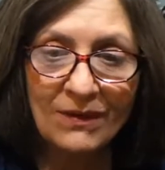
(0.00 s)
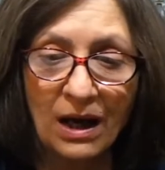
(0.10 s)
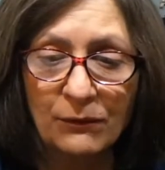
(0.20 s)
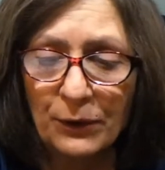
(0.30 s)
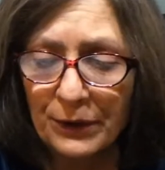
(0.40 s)

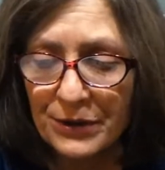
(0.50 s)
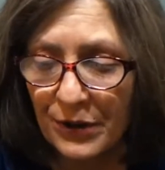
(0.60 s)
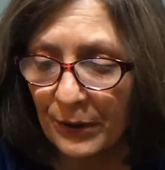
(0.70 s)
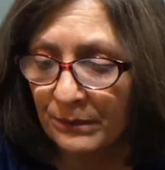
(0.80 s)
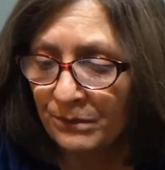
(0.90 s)
I really
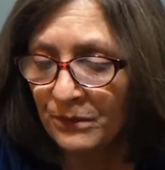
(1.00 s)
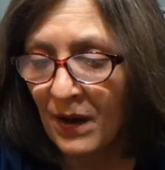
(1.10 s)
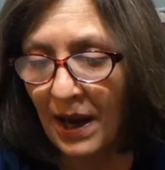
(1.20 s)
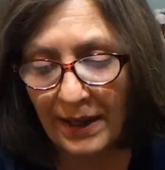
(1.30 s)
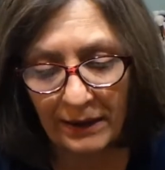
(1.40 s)
do.
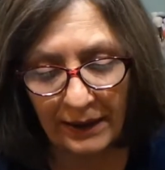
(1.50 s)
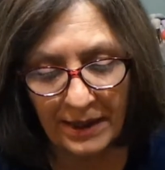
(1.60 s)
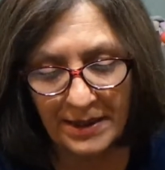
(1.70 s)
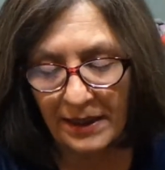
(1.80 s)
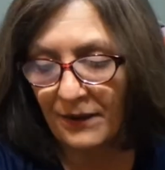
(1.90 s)
And like I said,